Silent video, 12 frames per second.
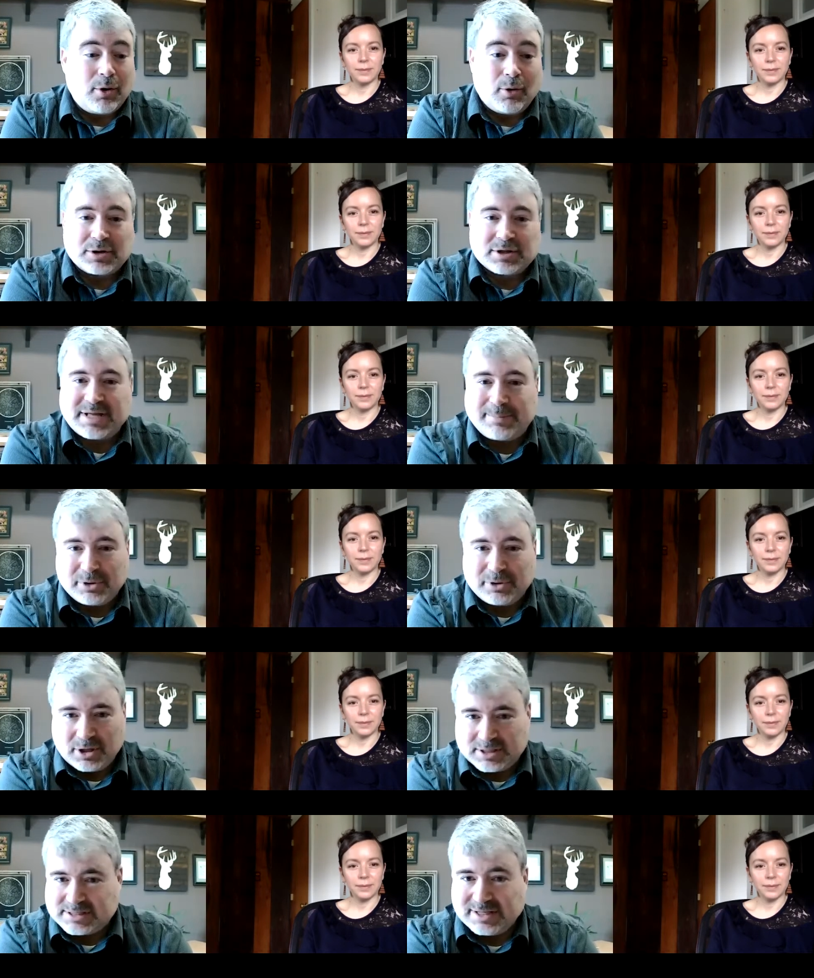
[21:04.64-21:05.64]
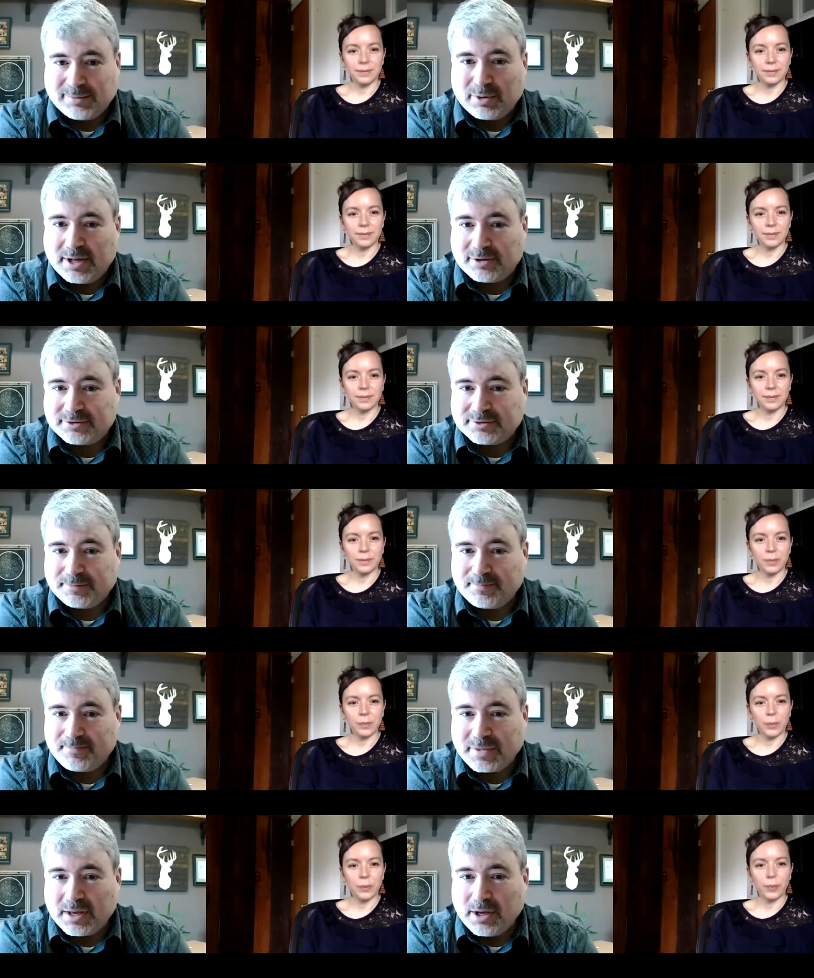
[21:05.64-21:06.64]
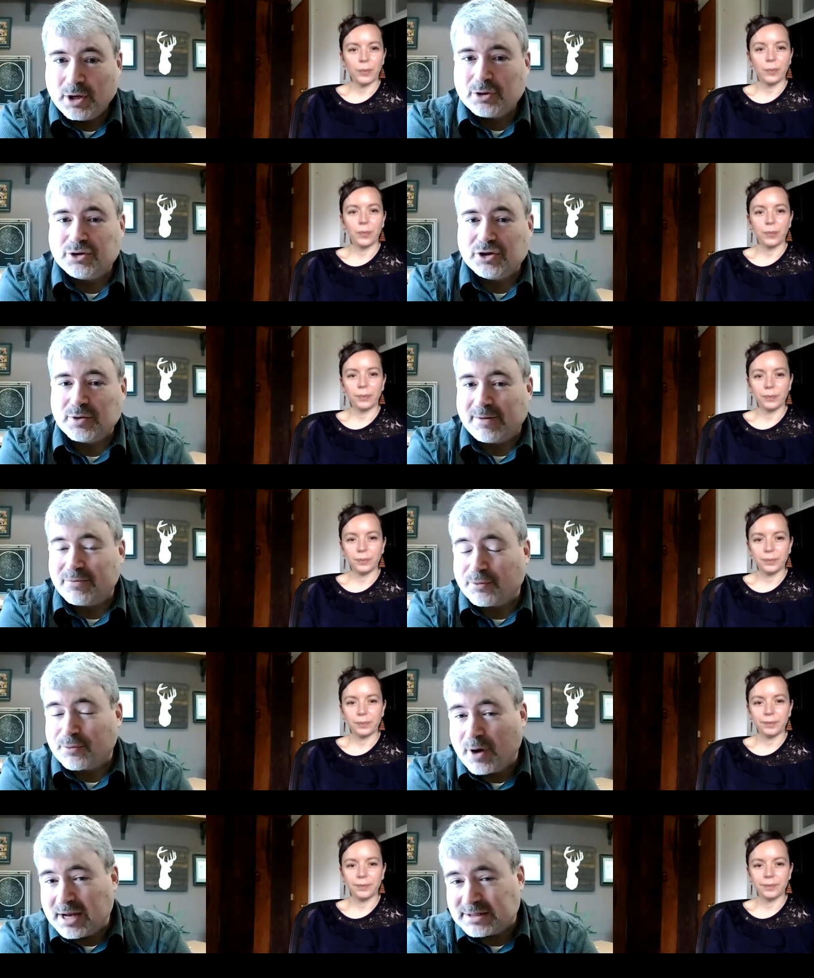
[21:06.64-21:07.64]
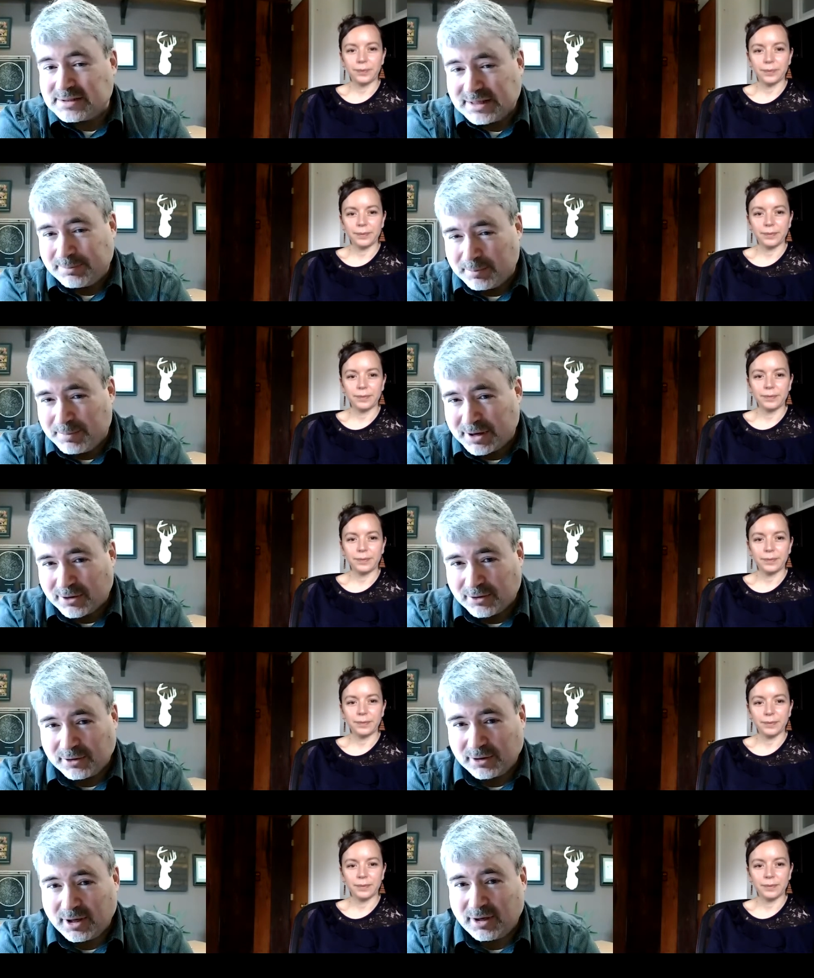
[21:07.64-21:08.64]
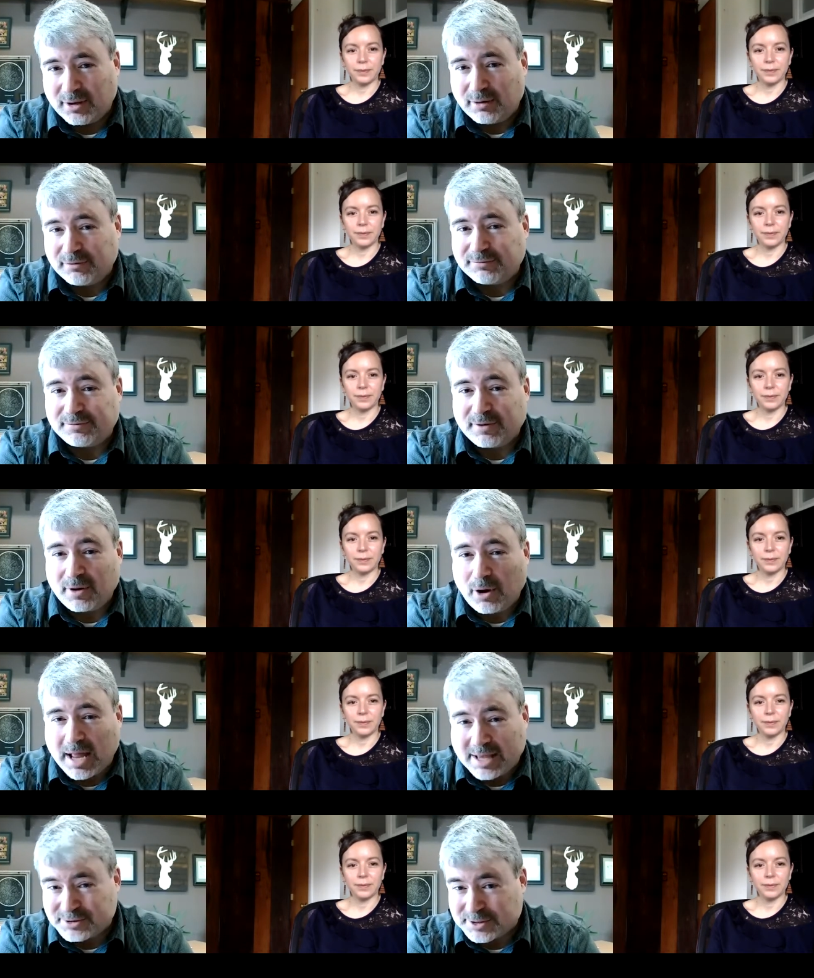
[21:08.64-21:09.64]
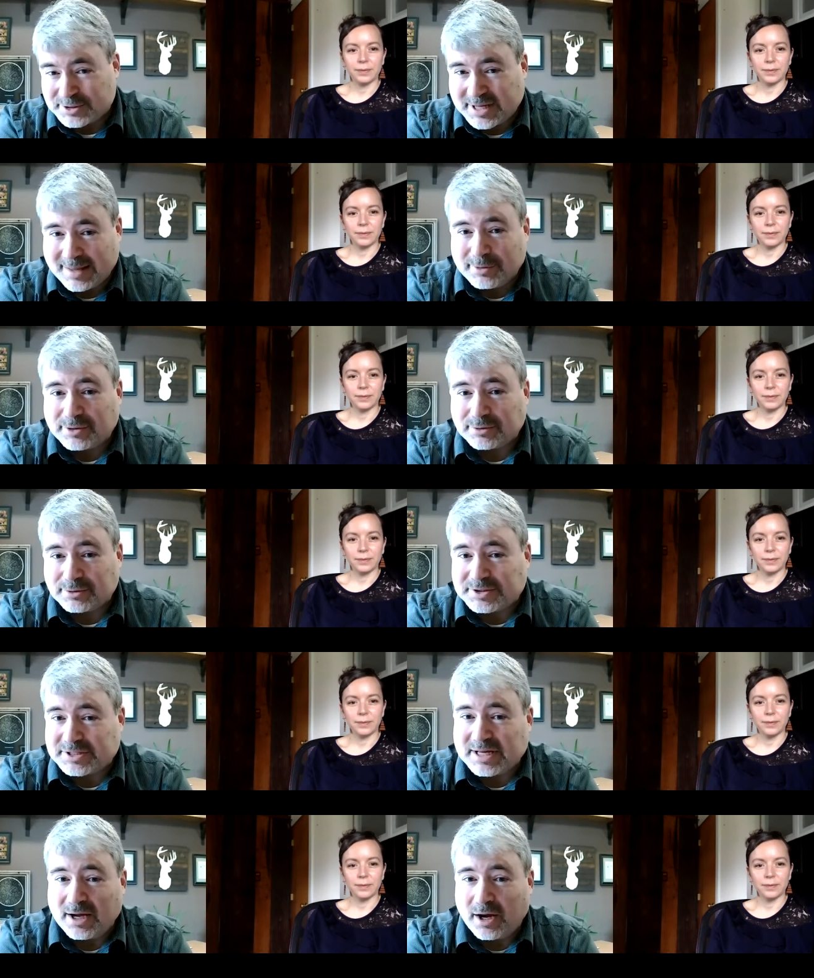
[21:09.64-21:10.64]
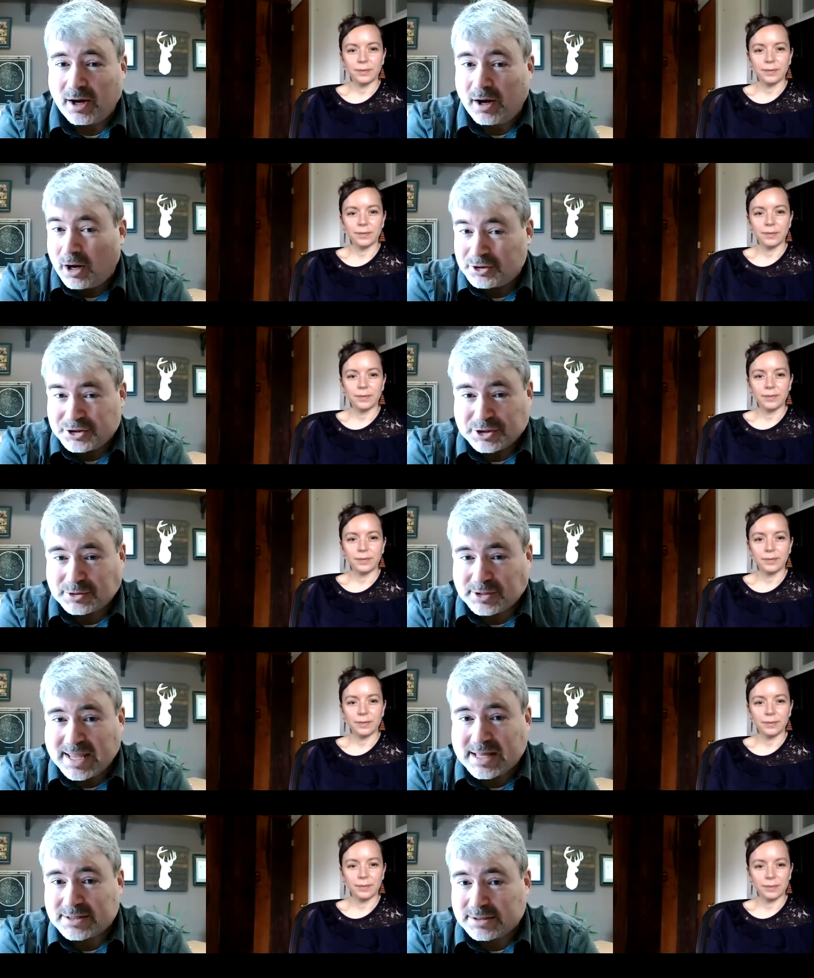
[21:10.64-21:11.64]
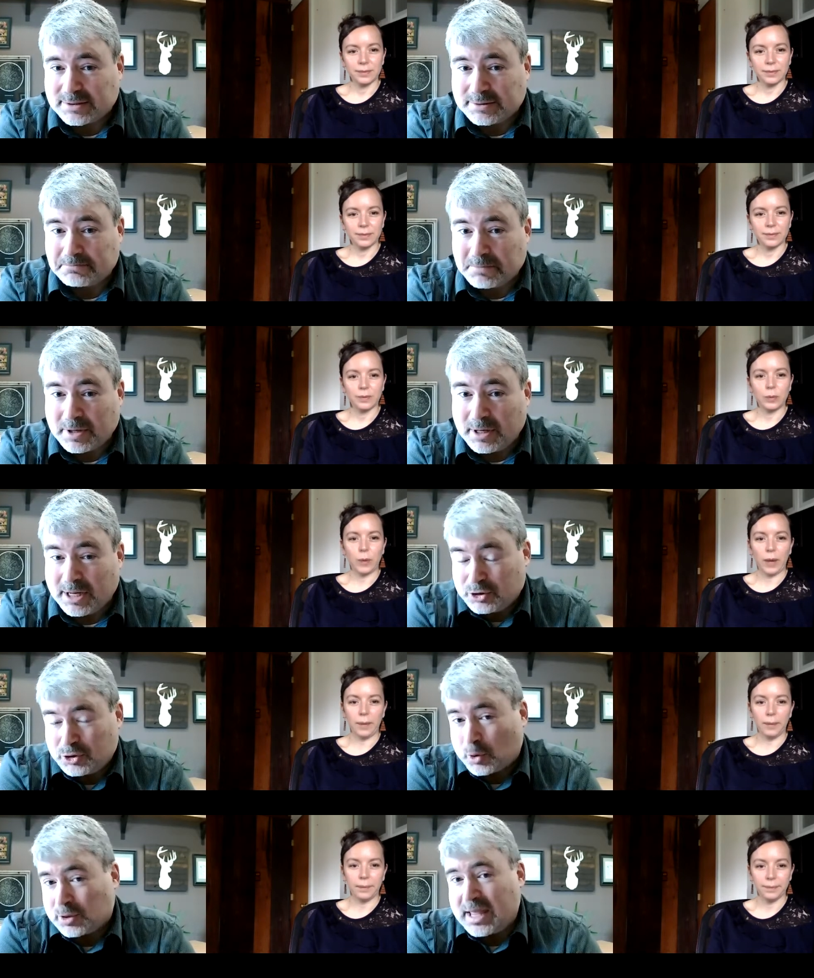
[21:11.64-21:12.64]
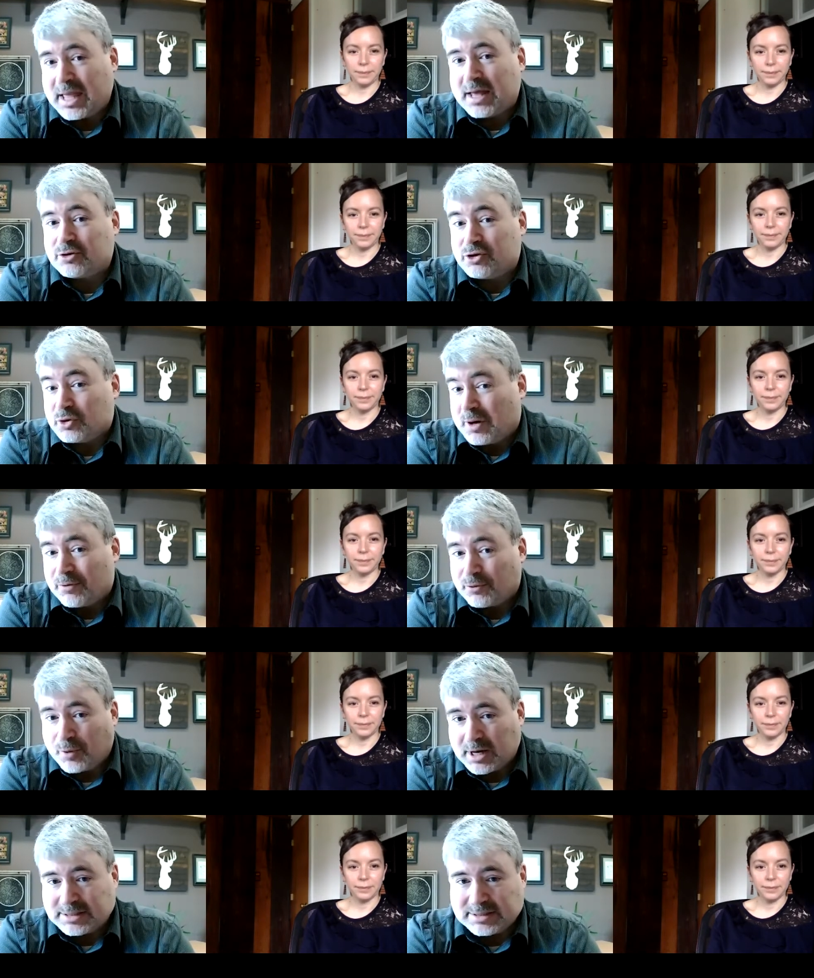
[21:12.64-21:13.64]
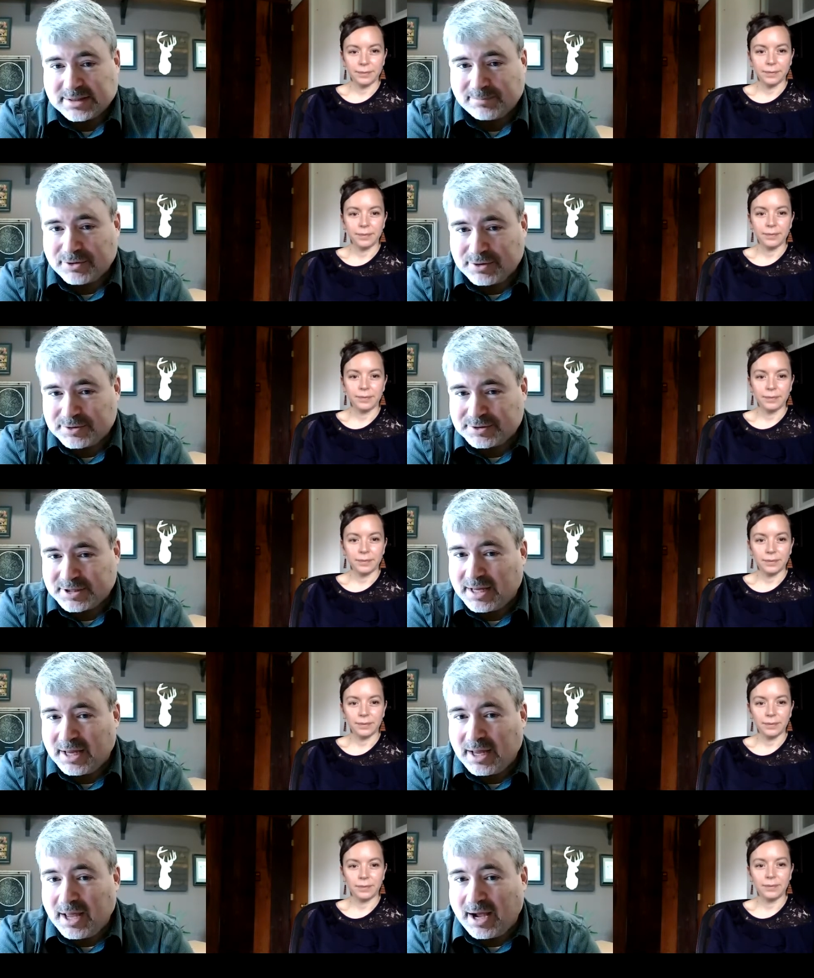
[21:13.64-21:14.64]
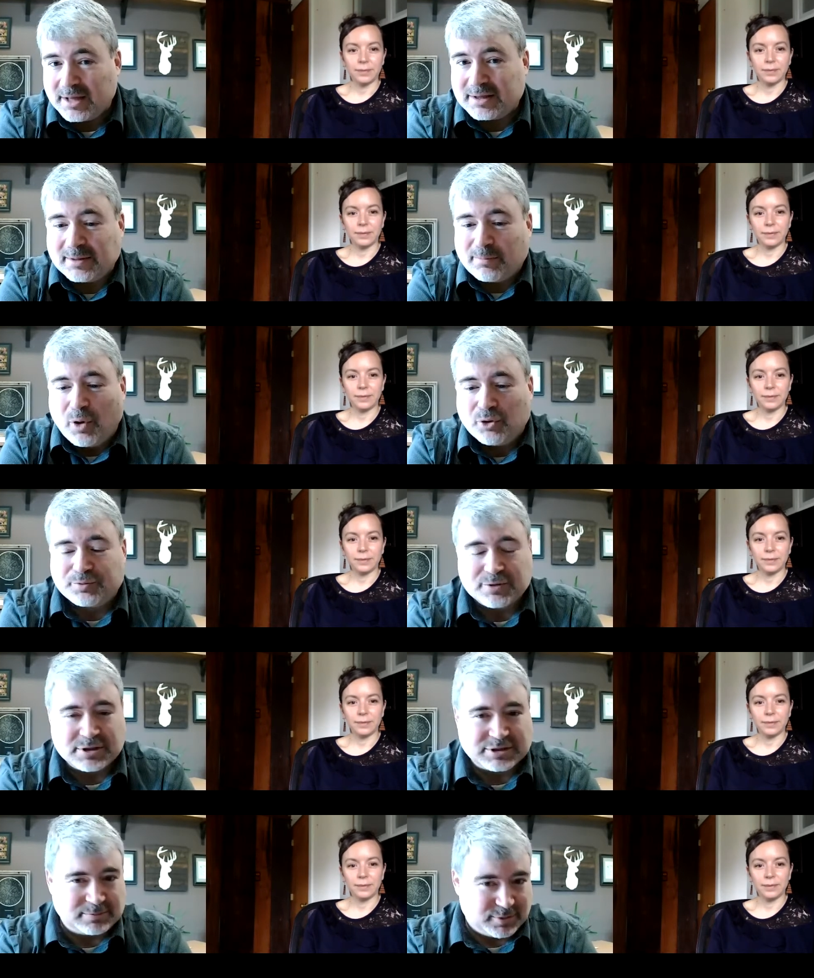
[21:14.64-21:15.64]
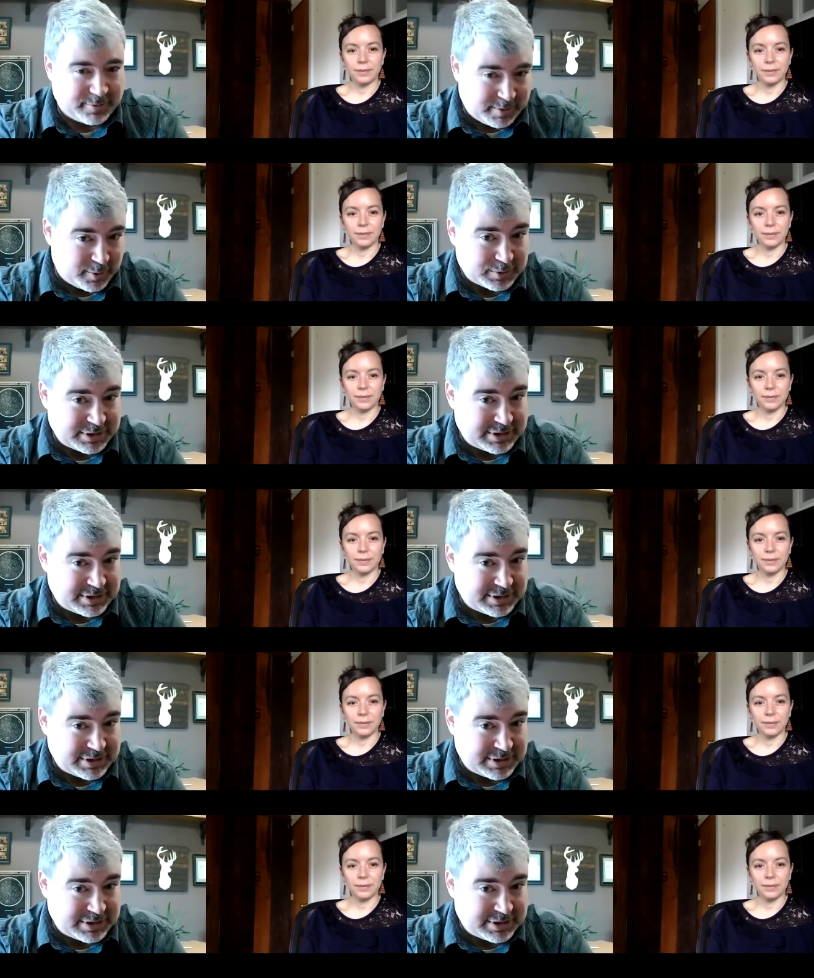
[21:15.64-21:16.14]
Speaker 1: or does that belong to someone else? Do you have the right to dump a barrel of hazardous chemicals uh, onto your land? It's your land. Do you have the right to dump those? I think most reasonable people would